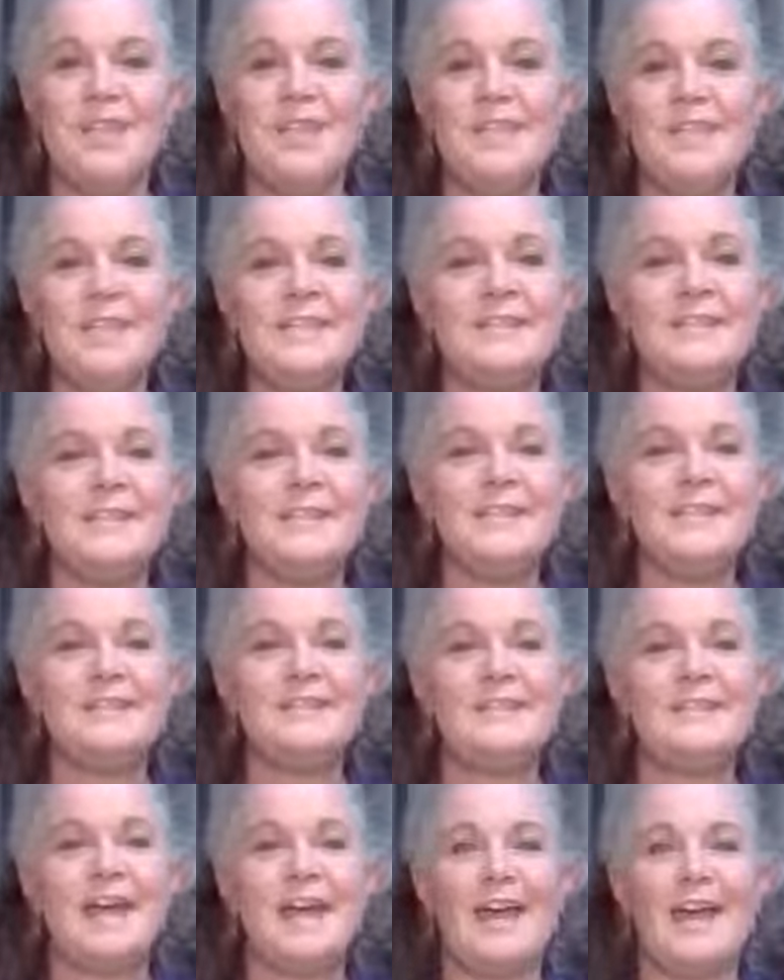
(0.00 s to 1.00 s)
this
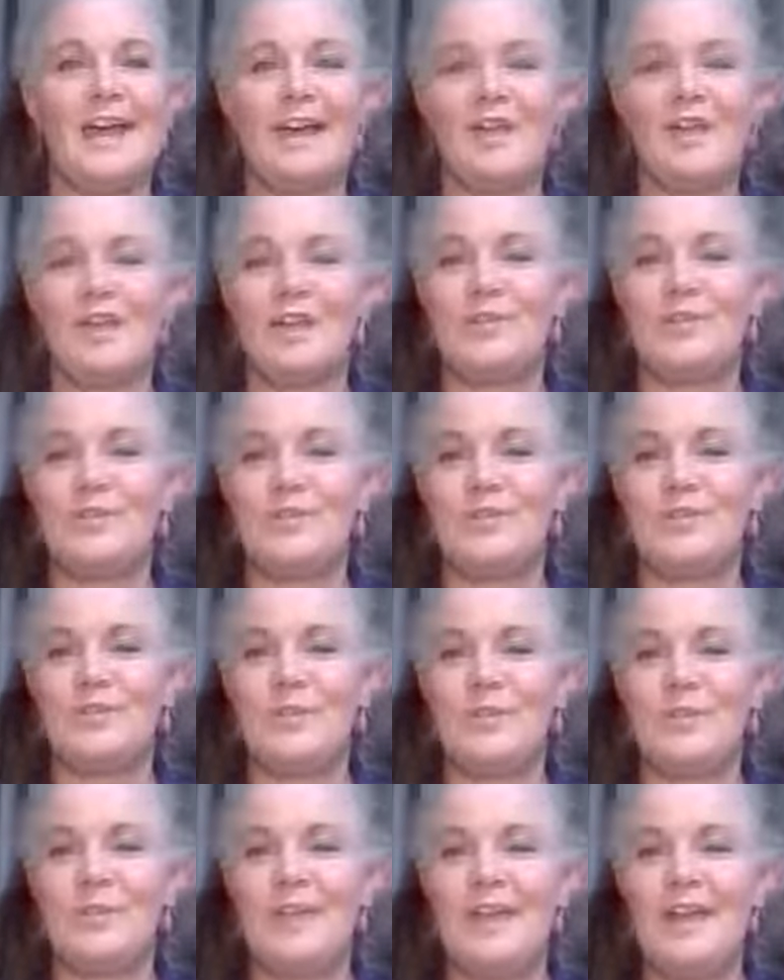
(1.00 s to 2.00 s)
is the
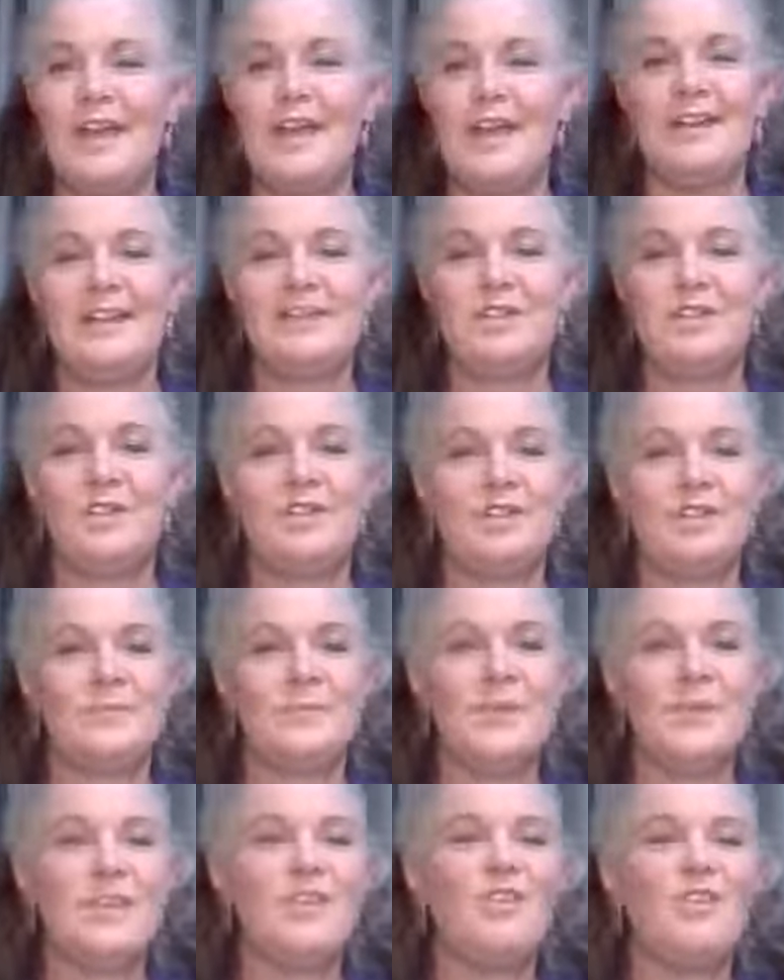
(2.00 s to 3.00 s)
crystal to
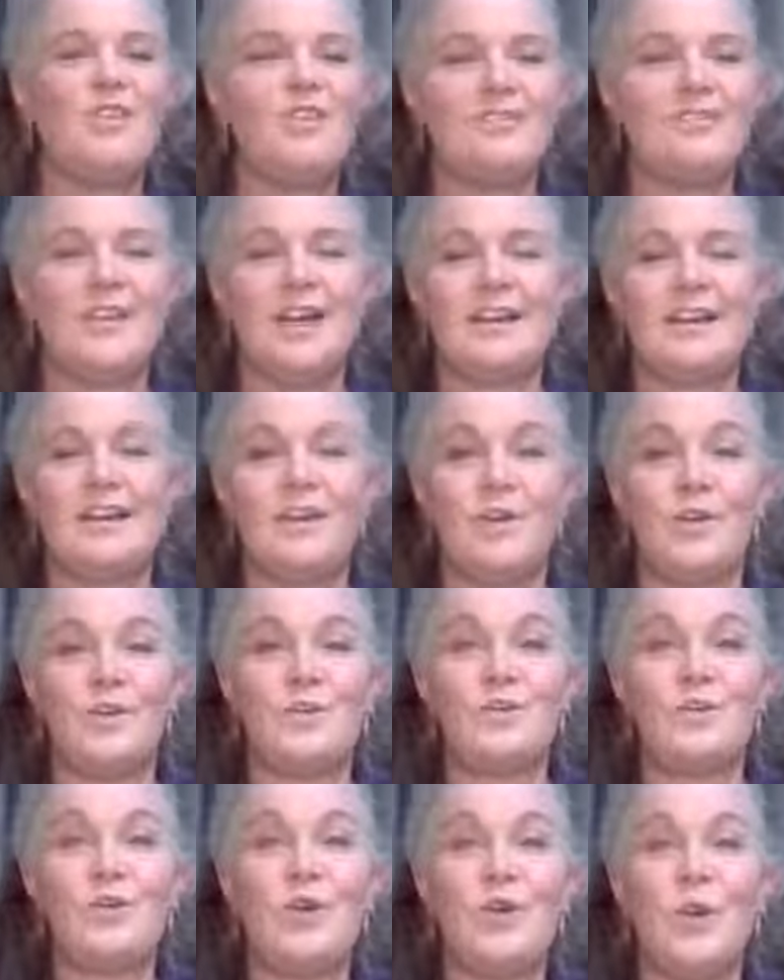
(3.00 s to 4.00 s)
be your like a
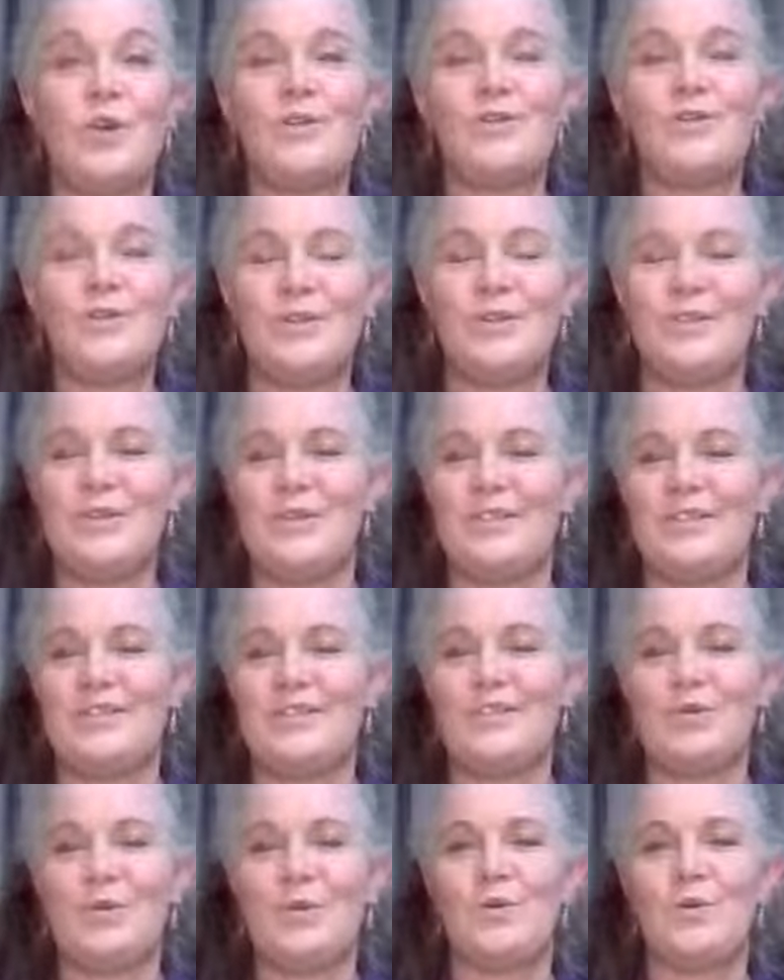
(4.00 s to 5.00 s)
good go-to
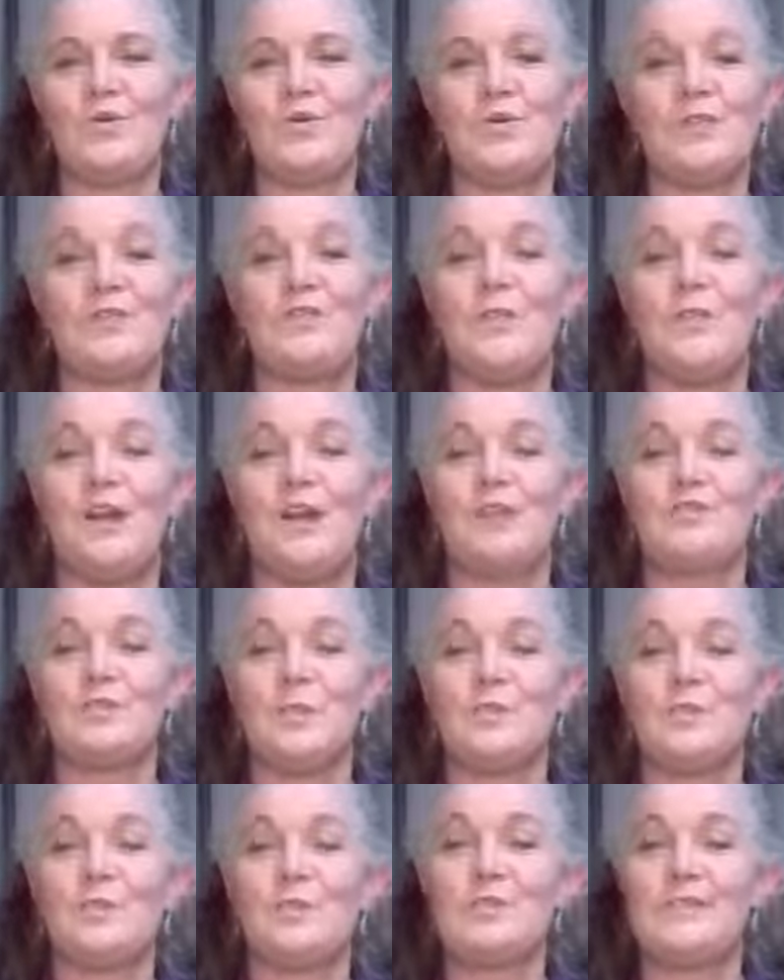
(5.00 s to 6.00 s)
crystal for if you have
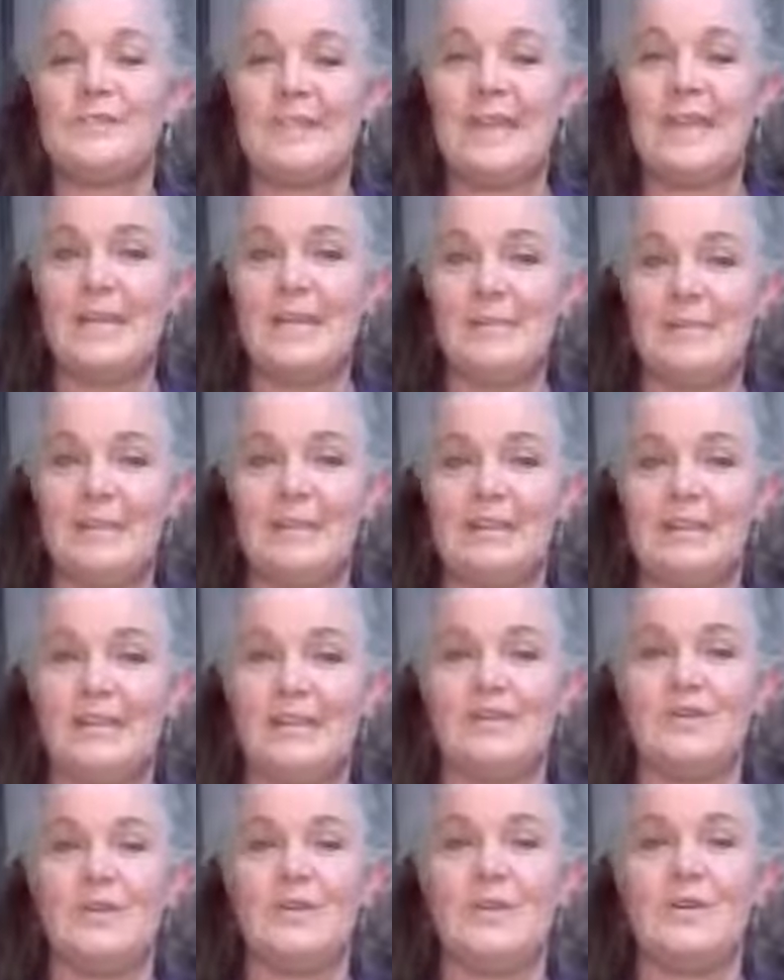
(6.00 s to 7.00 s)
trouble sleeping,
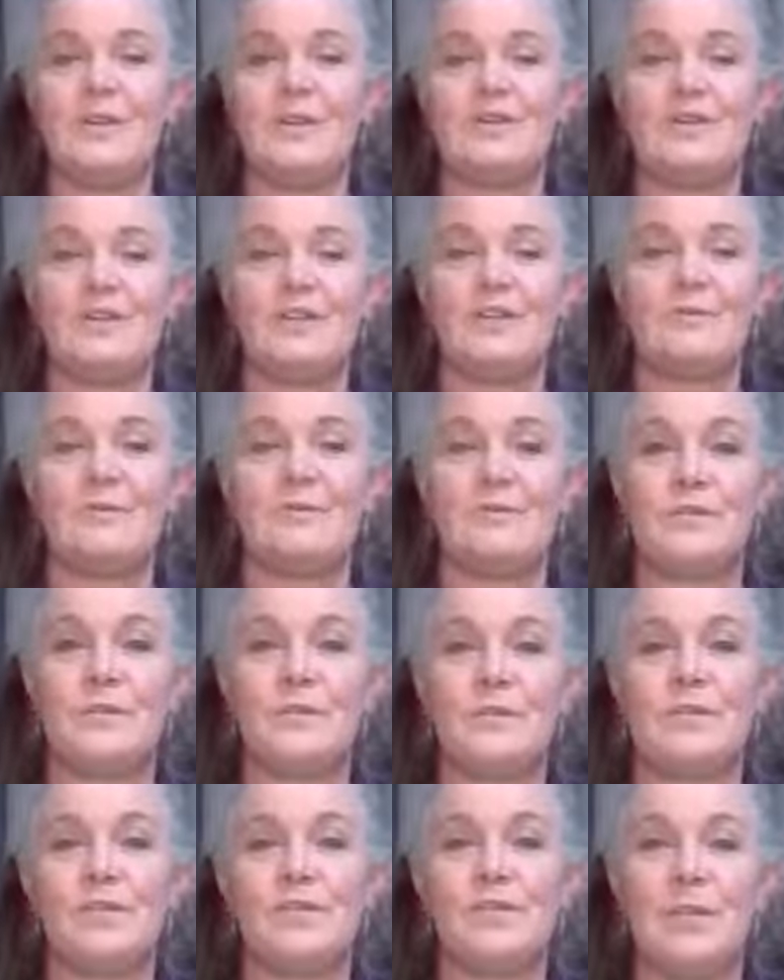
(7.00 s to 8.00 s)
if you suffer
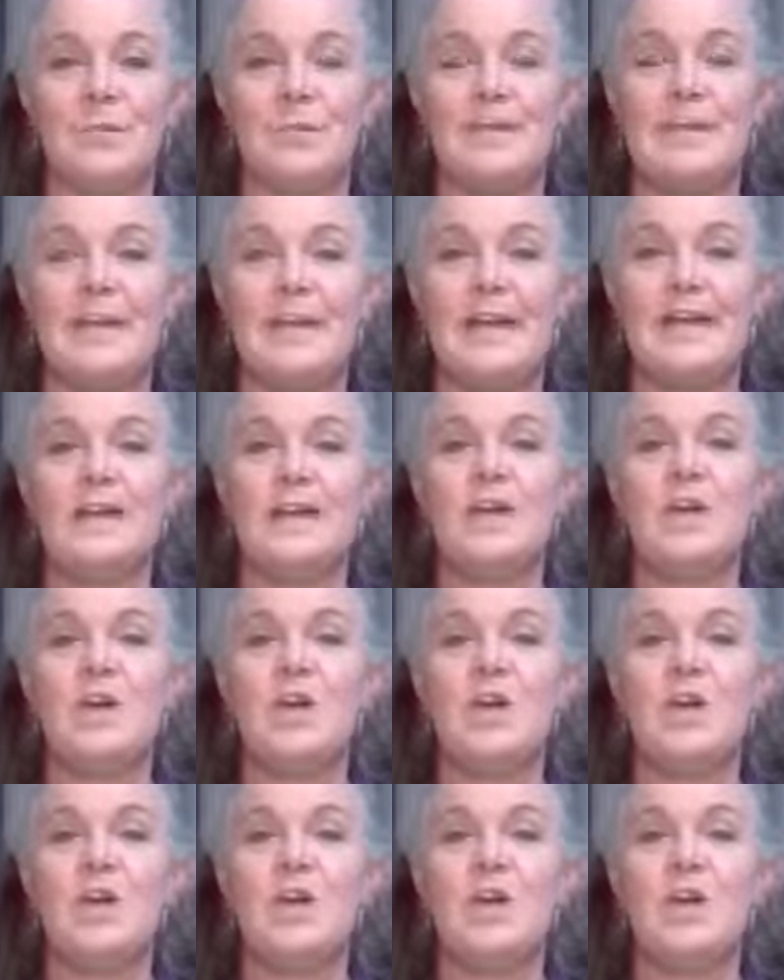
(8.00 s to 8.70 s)
from insomnia,